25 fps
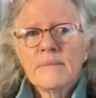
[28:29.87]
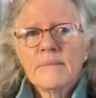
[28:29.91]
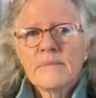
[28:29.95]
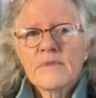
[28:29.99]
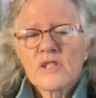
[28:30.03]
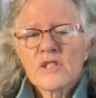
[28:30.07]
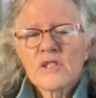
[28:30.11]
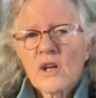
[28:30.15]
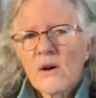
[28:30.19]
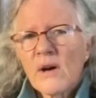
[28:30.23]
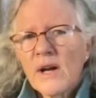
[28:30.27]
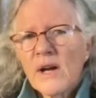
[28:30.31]

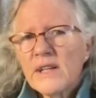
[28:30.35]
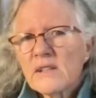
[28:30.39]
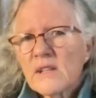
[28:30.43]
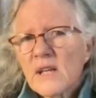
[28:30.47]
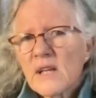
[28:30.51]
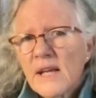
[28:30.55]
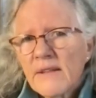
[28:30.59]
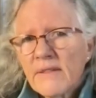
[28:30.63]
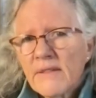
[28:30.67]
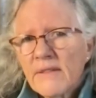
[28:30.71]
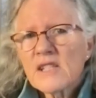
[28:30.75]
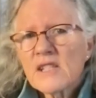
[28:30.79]
So
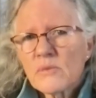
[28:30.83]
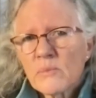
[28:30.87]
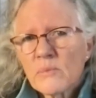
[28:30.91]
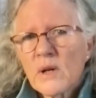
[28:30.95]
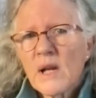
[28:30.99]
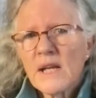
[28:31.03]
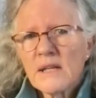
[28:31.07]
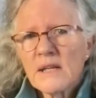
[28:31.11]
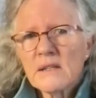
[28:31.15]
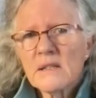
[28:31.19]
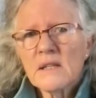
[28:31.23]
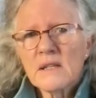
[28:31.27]
that's what
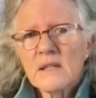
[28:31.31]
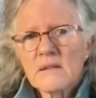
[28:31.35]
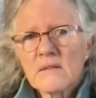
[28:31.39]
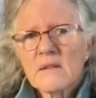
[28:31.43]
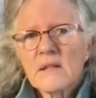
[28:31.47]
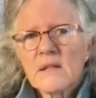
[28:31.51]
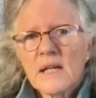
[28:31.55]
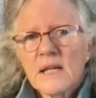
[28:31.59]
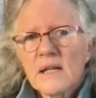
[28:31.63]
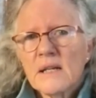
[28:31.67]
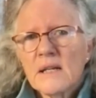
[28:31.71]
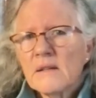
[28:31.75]
I did.
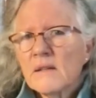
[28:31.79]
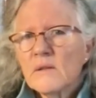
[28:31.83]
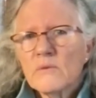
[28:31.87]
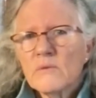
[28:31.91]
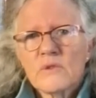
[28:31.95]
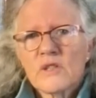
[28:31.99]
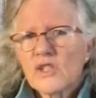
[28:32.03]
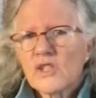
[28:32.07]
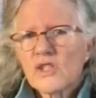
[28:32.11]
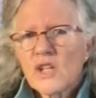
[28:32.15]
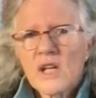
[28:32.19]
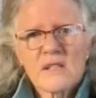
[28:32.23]
It
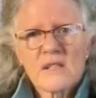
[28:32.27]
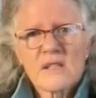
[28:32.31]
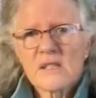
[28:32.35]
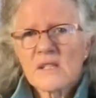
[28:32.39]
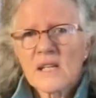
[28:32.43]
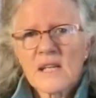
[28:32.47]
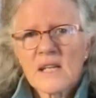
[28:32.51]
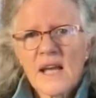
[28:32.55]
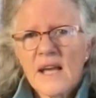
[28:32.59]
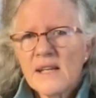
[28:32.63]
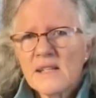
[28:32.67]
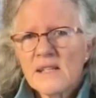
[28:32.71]
was just
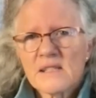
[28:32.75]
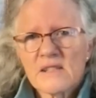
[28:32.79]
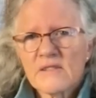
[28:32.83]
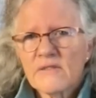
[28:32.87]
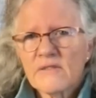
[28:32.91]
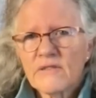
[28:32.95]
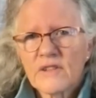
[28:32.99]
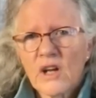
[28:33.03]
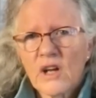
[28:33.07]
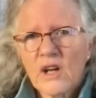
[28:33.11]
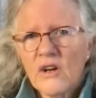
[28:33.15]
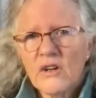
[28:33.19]
a case
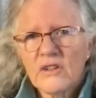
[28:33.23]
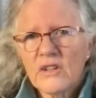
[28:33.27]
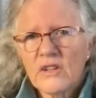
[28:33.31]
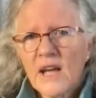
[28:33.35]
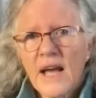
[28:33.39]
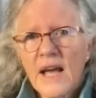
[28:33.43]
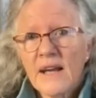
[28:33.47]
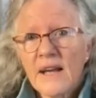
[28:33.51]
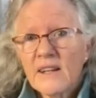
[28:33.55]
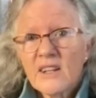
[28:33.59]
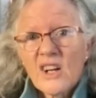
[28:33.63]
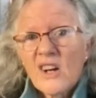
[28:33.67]
of go
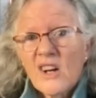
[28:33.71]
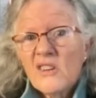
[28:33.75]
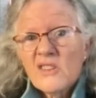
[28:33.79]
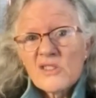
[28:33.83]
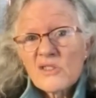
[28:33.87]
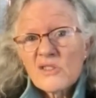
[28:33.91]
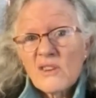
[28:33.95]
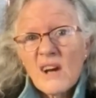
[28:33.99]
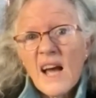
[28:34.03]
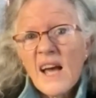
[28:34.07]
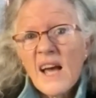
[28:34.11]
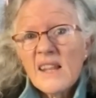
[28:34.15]
and
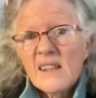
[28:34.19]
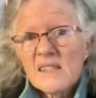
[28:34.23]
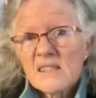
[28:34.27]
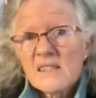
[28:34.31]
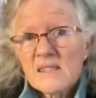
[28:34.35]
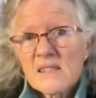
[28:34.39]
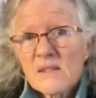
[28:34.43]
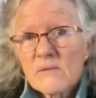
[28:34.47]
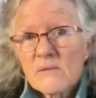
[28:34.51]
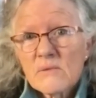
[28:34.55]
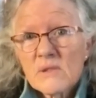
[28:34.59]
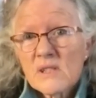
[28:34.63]
try
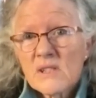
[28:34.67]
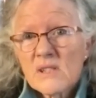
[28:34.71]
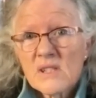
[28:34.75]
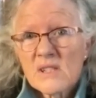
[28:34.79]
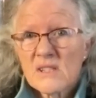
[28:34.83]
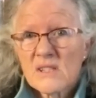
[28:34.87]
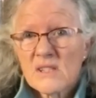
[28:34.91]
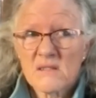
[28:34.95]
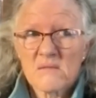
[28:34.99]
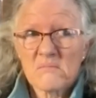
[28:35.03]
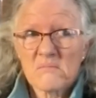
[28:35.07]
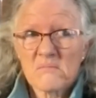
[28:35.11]
this. It was
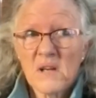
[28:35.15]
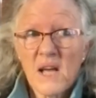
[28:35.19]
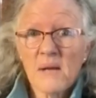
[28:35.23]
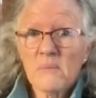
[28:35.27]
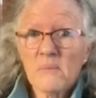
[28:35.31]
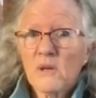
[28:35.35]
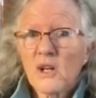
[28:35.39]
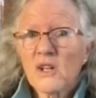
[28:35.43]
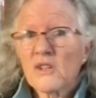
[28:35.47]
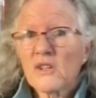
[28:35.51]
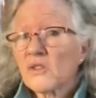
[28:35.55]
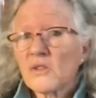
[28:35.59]
just,
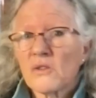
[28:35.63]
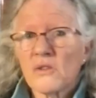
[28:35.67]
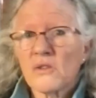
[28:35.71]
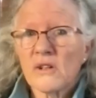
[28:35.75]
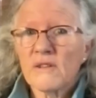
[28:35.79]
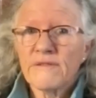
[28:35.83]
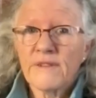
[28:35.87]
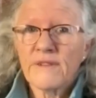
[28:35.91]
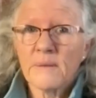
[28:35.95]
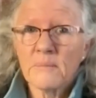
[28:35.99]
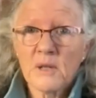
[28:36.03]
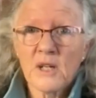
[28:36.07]
I'm not sure
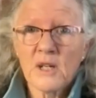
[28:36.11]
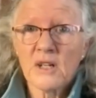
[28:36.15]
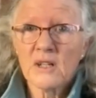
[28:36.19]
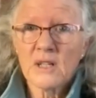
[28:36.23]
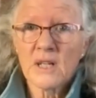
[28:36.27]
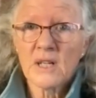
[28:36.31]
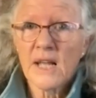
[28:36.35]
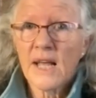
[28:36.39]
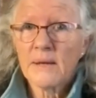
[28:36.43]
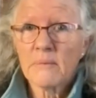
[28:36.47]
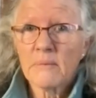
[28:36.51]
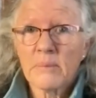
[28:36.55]
if I'm going
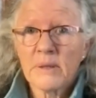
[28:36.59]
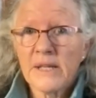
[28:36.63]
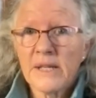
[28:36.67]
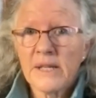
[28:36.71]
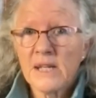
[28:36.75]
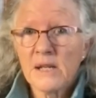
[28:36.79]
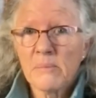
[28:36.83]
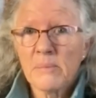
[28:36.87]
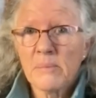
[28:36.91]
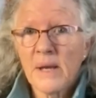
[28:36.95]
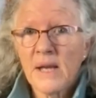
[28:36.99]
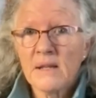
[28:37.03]
to like plein
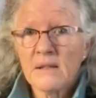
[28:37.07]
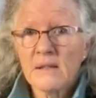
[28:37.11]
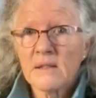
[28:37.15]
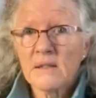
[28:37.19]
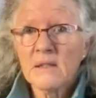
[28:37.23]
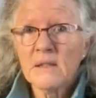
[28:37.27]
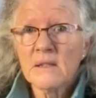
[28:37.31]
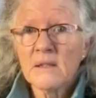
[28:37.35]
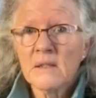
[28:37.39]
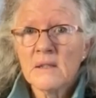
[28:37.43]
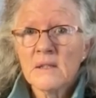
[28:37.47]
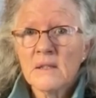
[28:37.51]
air
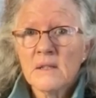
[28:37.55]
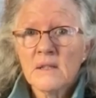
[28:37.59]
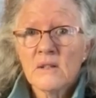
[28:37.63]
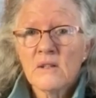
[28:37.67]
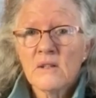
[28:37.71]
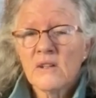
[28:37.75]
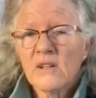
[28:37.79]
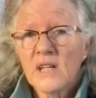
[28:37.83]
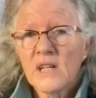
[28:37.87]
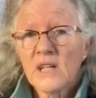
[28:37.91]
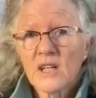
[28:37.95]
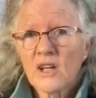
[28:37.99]
painting
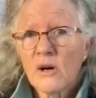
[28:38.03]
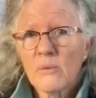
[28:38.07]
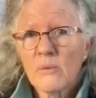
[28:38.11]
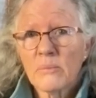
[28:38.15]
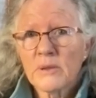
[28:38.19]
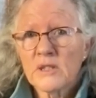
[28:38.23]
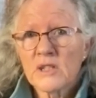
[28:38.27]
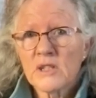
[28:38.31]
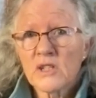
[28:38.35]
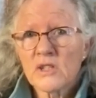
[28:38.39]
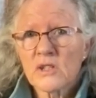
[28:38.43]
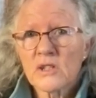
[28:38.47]
or in a
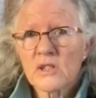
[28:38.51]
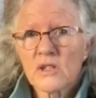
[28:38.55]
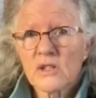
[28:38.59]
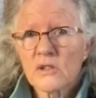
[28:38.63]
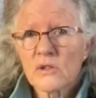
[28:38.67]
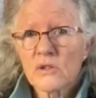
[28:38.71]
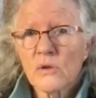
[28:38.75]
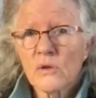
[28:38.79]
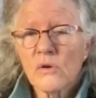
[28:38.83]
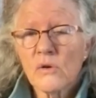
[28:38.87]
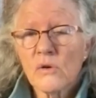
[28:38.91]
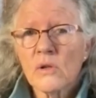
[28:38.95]
competition
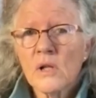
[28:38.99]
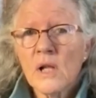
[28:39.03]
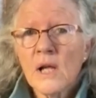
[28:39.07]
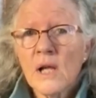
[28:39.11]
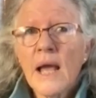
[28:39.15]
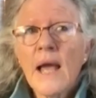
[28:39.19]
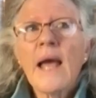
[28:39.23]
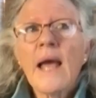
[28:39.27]
at all.